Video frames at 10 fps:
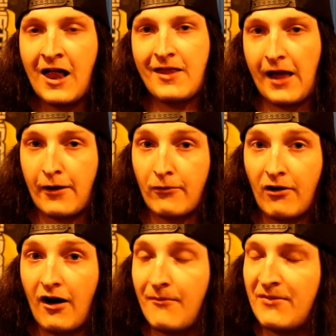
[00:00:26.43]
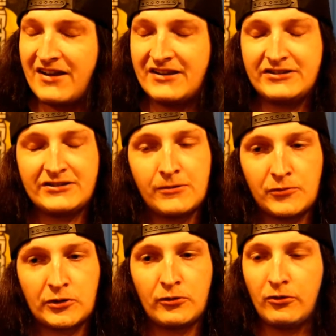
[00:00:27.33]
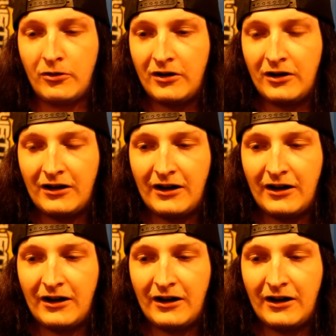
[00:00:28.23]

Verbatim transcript: That Grom is super cool.